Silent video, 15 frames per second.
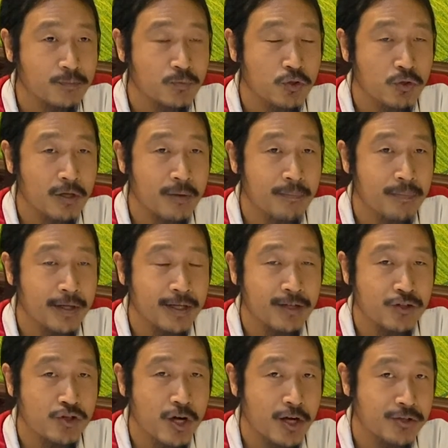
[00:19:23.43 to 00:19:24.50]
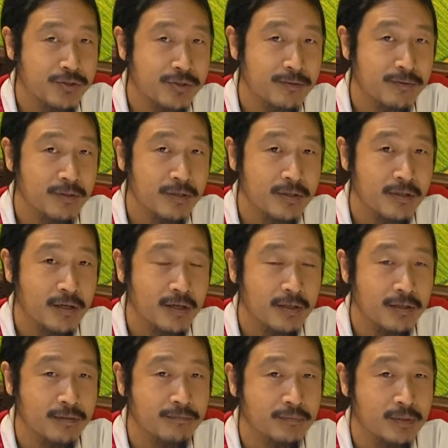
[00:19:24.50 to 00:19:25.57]
can be in charge
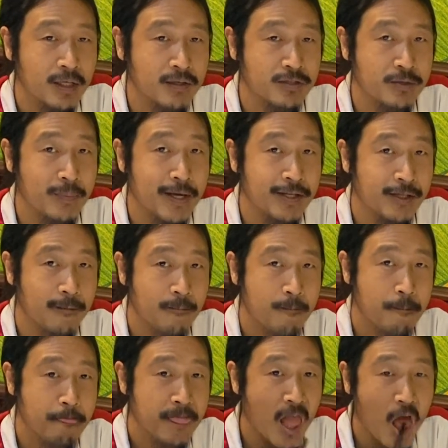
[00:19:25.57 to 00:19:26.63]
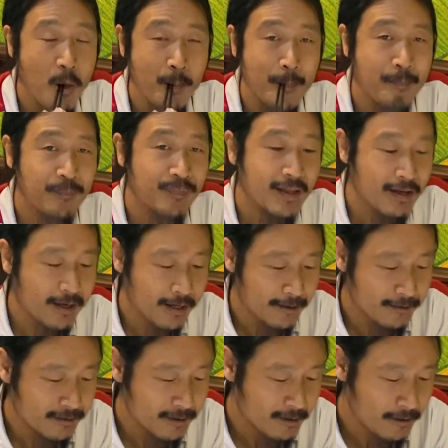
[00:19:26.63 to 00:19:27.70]
on spending,
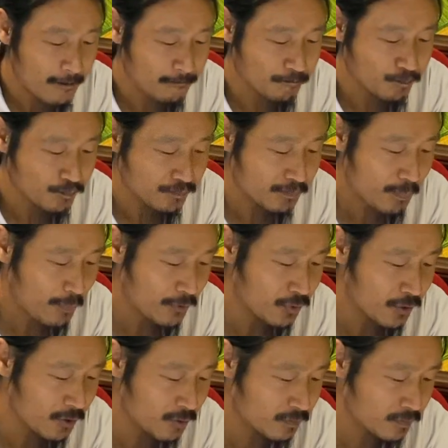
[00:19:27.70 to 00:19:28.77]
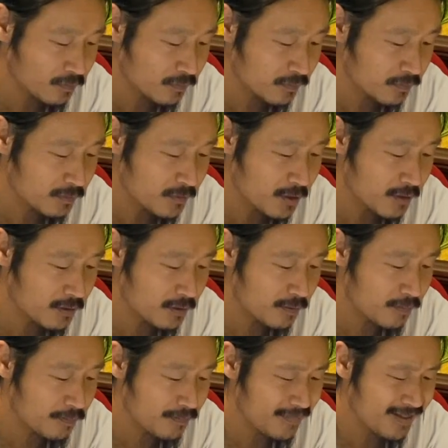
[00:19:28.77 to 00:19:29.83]
and you know, just
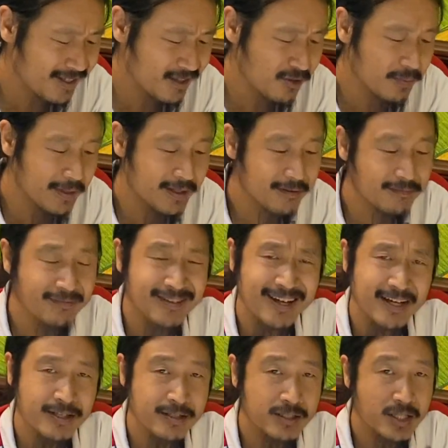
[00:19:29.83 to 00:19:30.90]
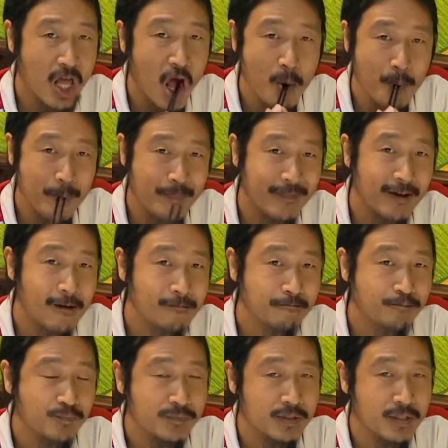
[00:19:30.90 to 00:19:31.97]
be a little bit nice.
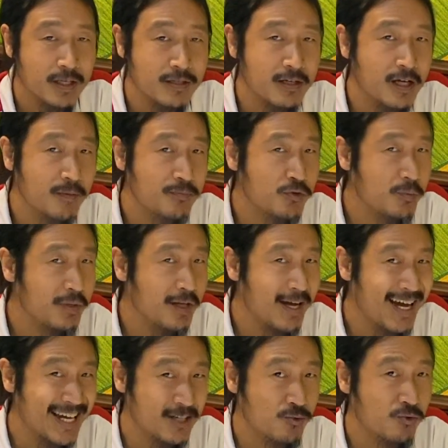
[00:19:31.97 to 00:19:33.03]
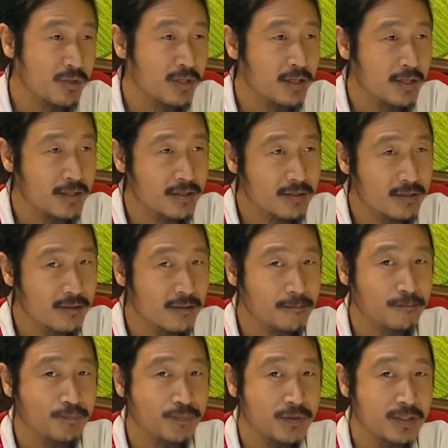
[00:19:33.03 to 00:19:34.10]
Doesn't have to be extra nice.
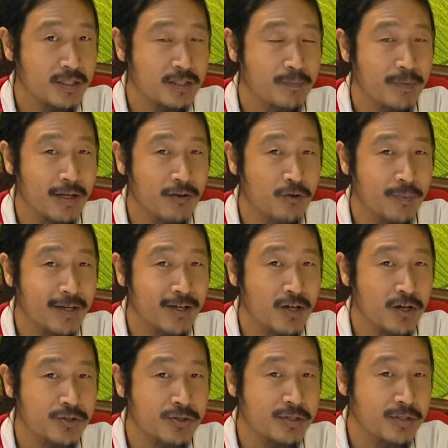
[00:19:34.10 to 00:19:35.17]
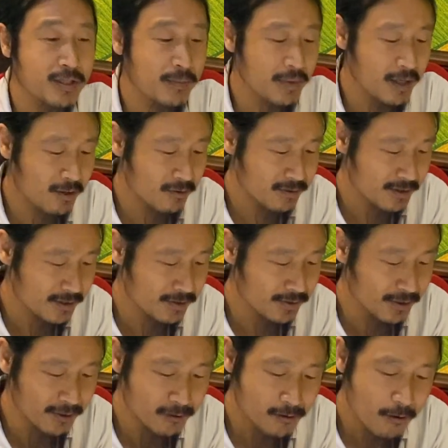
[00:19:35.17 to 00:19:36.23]
Just be a little bit conscious about, you
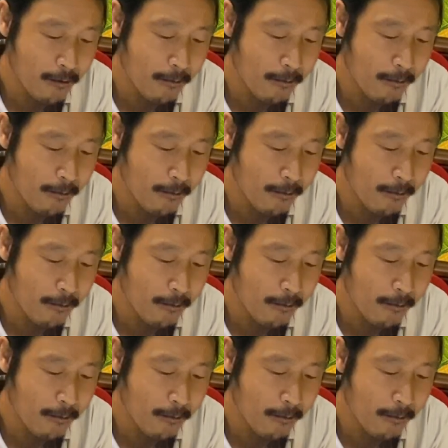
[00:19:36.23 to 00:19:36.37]
know,